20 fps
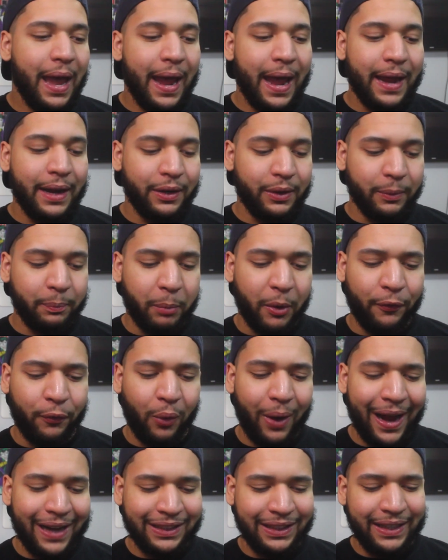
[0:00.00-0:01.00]
And
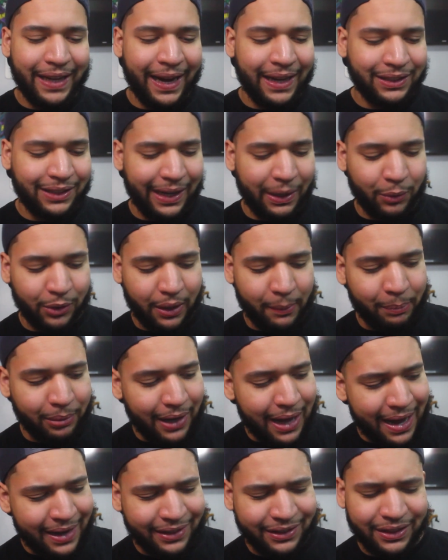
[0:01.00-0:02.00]
before I actually get into like what the
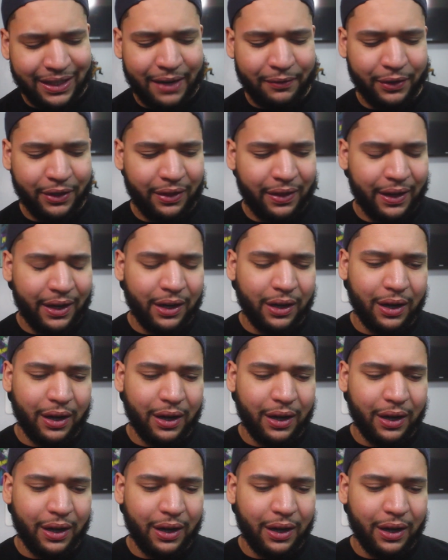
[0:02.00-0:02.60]
plot is and everything,